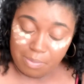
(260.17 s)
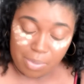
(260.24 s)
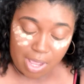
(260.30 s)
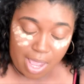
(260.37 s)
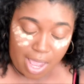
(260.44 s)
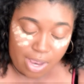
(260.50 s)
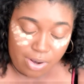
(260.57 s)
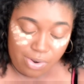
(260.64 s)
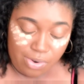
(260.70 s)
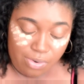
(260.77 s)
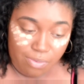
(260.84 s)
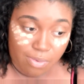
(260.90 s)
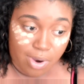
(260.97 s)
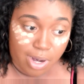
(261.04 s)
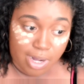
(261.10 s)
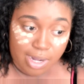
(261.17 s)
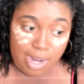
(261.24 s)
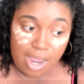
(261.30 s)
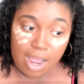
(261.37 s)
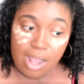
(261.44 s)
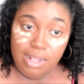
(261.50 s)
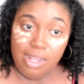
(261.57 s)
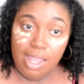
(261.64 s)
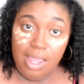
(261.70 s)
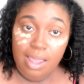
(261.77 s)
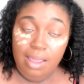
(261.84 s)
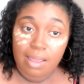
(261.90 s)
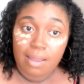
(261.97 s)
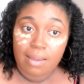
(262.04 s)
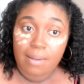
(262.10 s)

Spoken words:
but I do want the highlight.